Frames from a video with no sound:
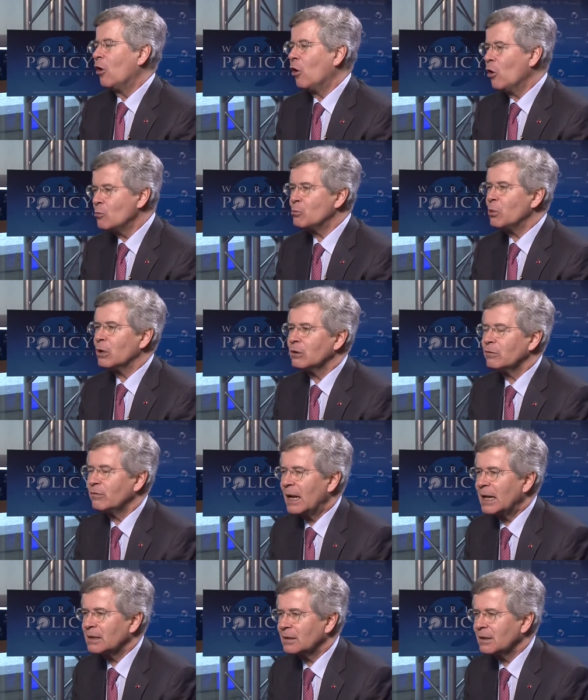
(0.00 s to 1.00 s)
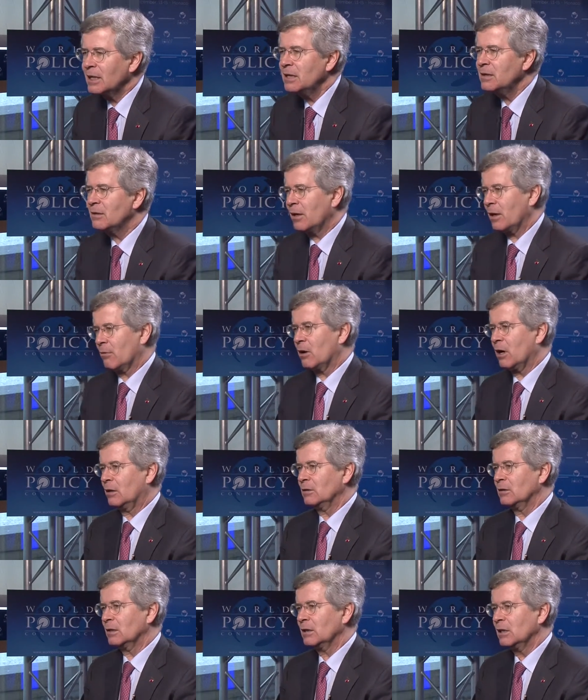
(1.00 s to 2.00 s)
hope that in
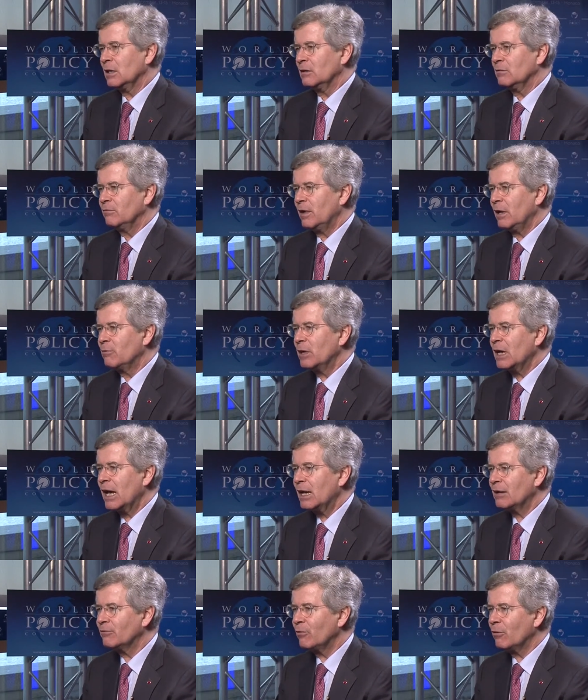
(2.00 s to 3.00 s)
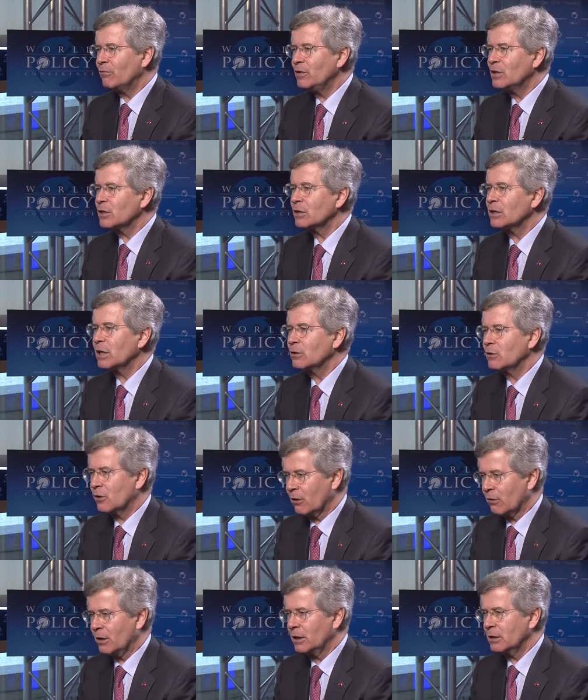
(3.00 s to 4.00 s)
Tehran they will have a vision and
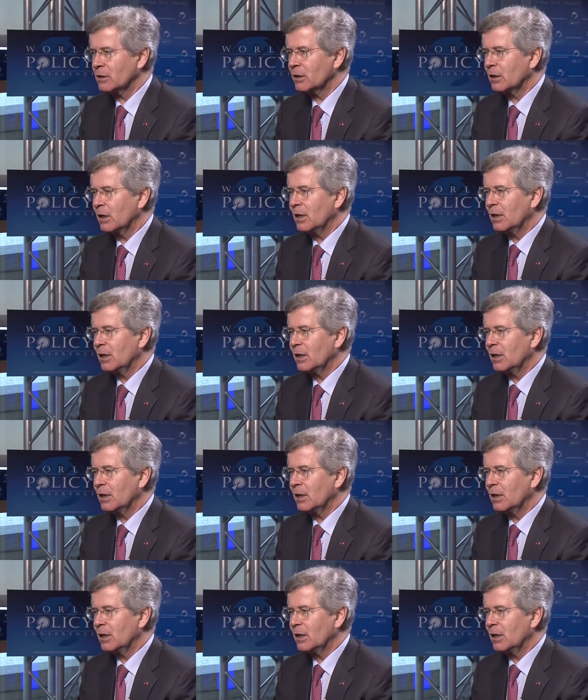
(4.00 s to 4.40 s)
courage